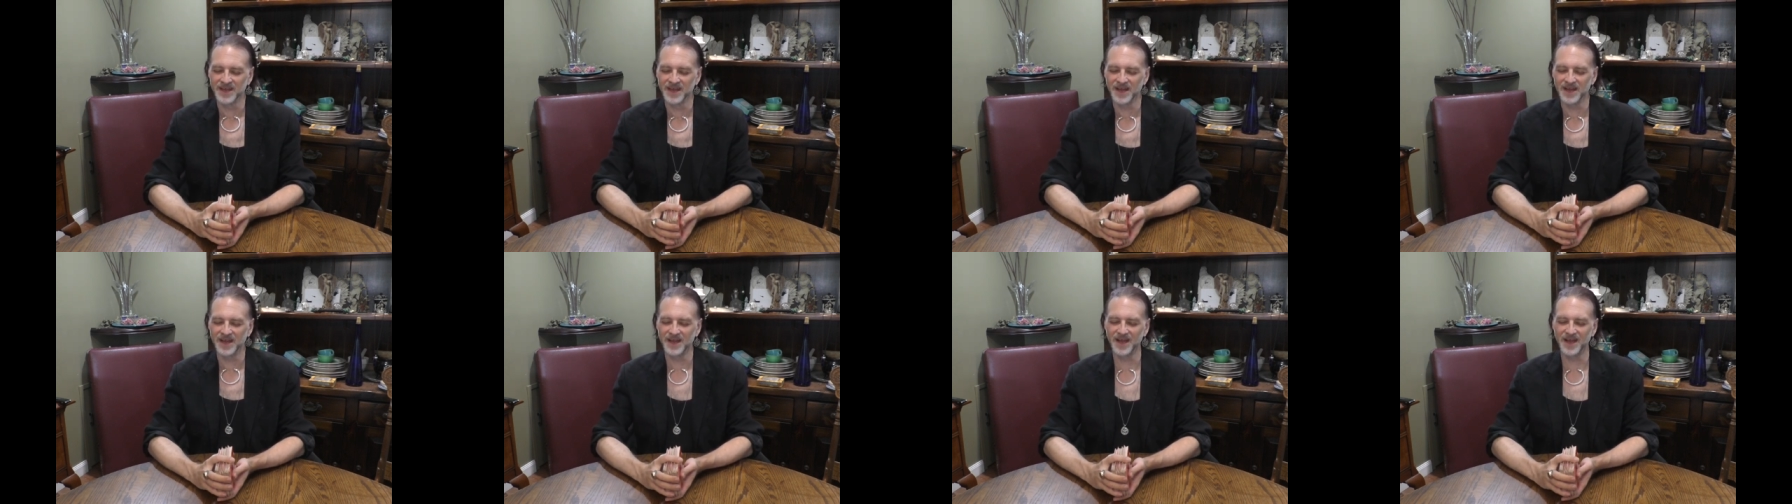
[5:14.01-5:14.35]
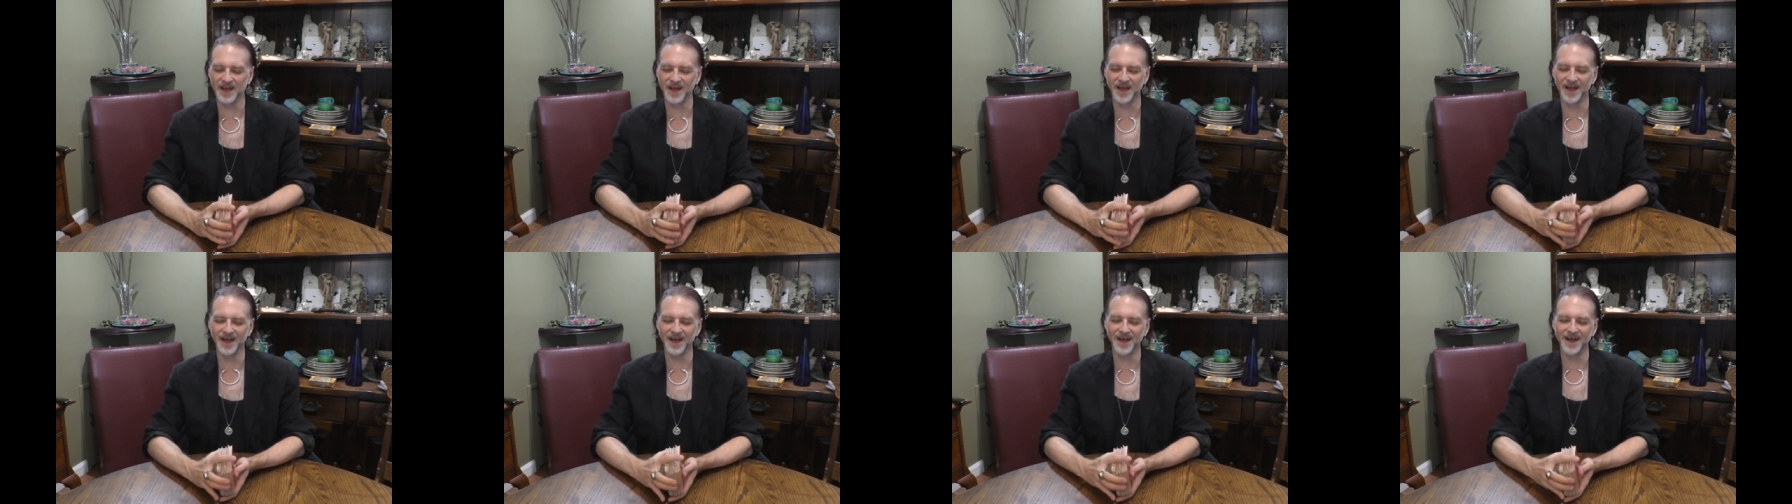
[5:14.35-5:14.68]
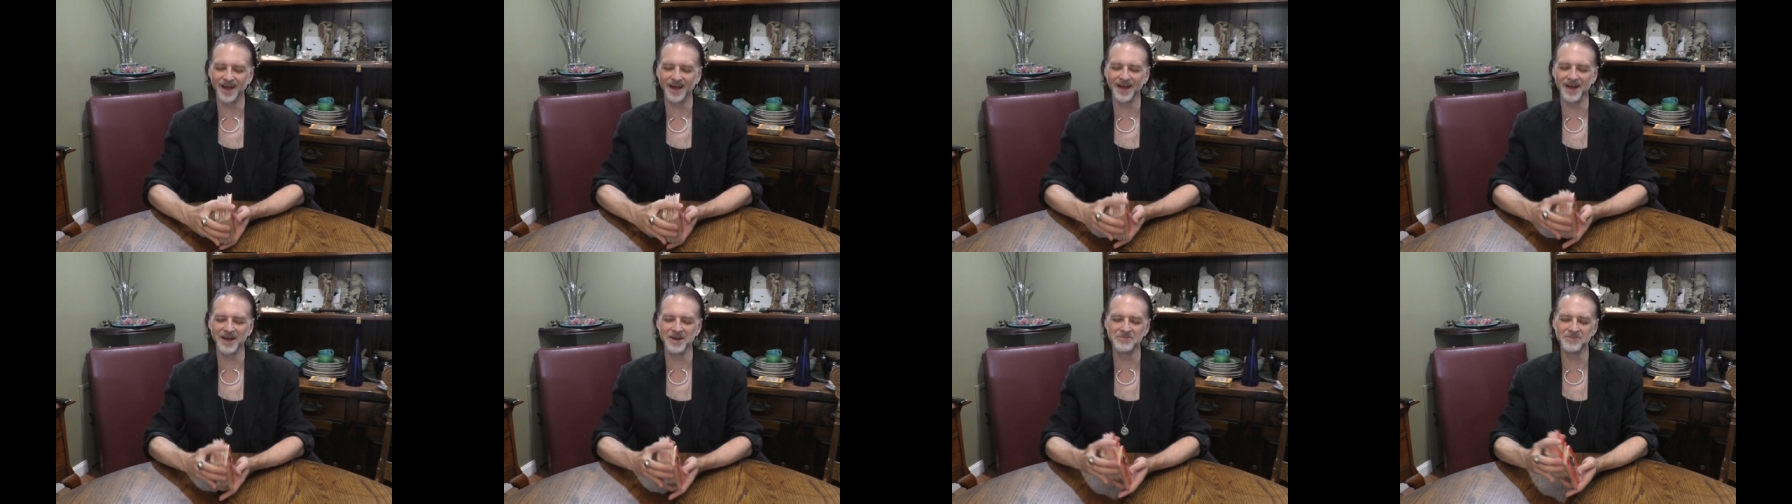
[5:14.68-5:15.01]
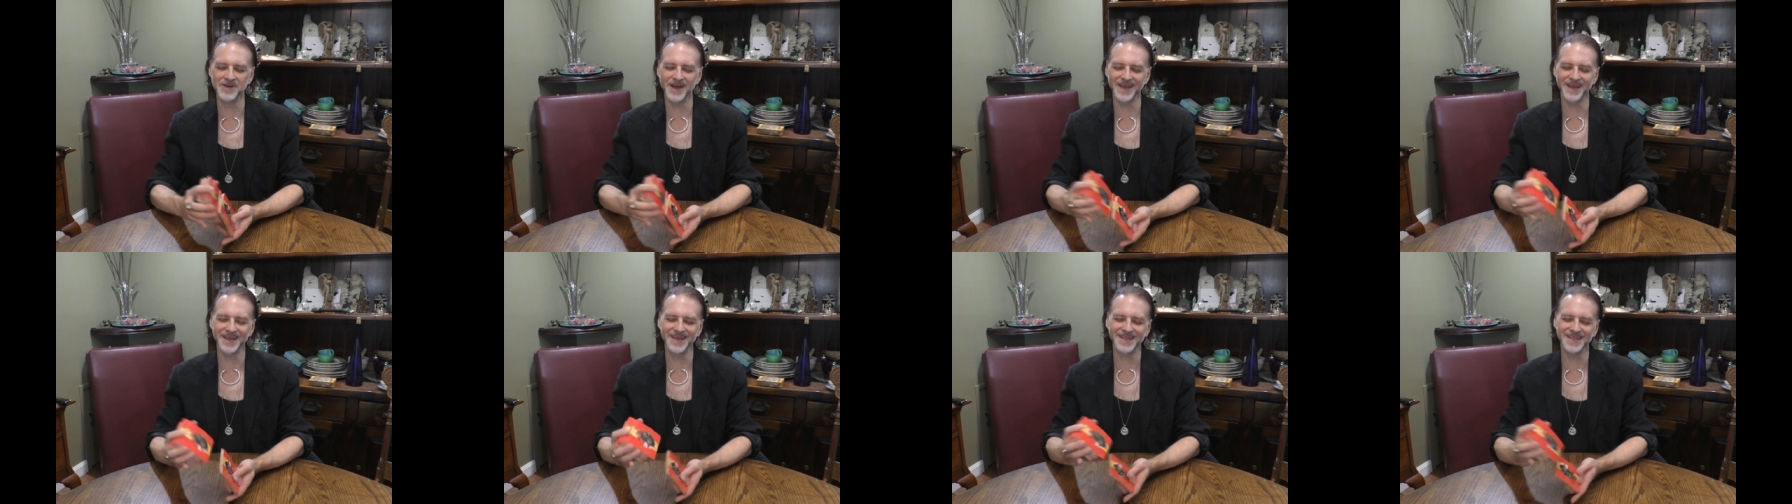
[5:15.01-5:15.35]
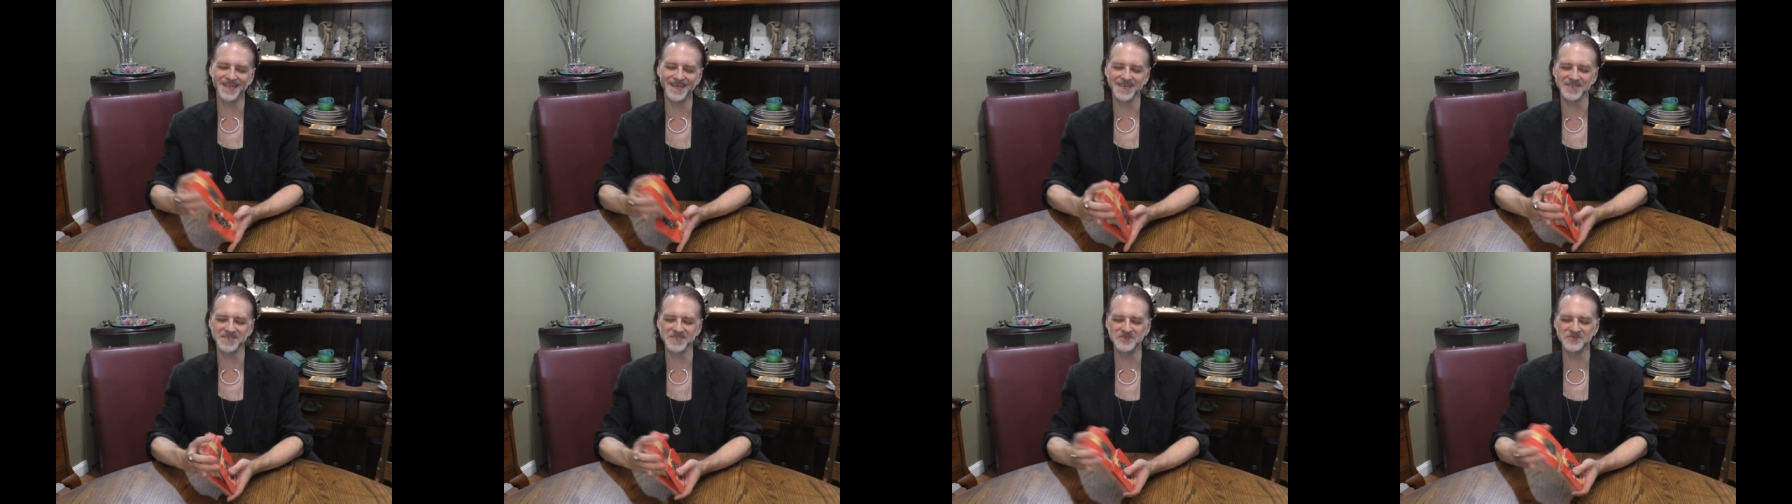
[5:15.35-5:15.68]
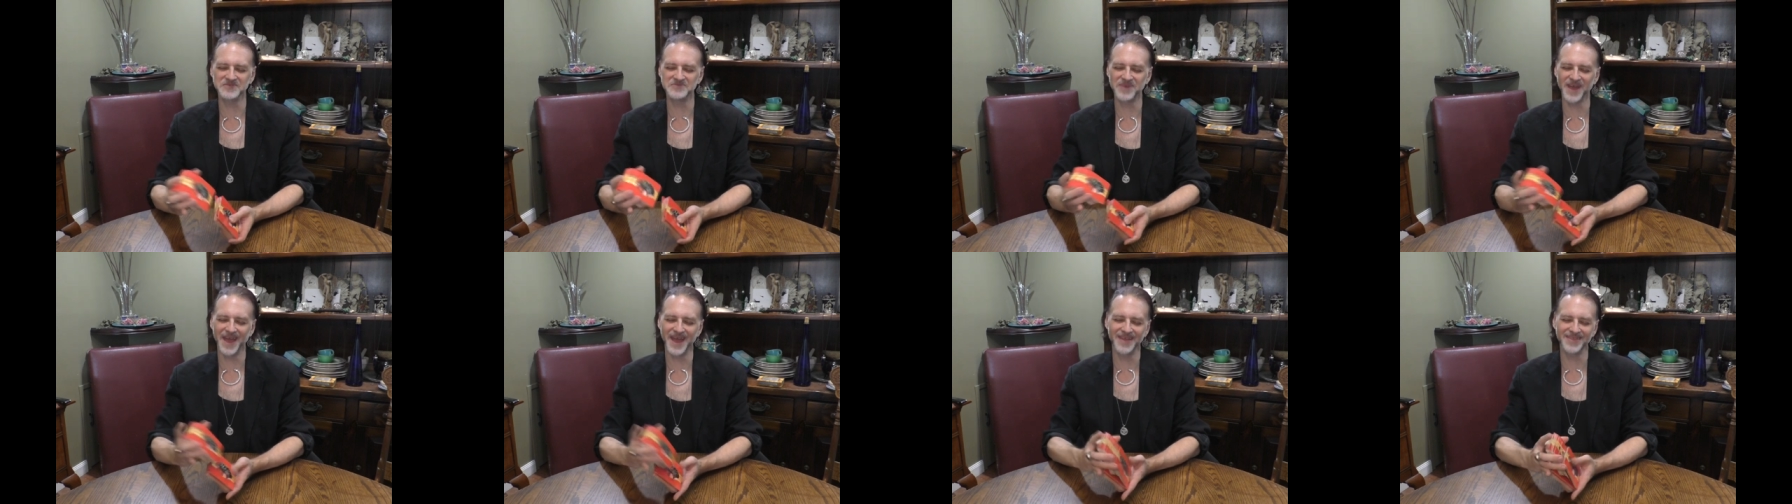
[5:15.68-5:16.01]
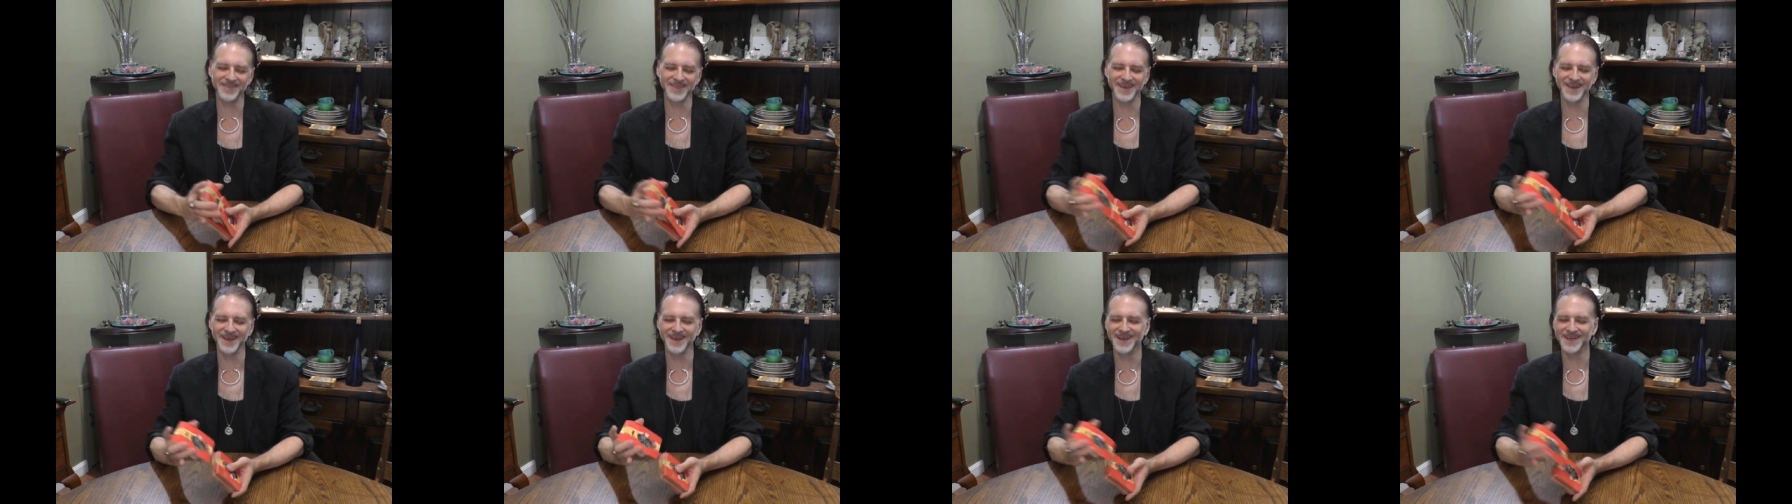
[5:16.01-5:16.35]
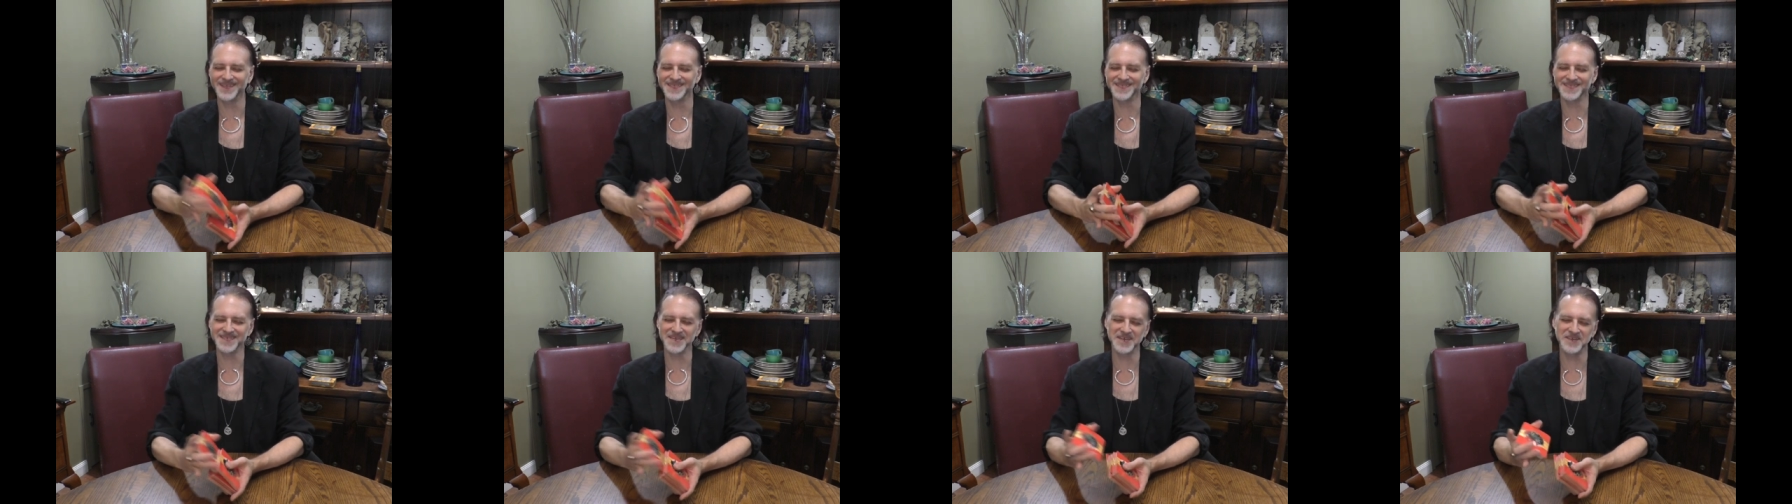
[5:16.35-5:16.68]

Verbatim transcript: Ah, my collective pantheons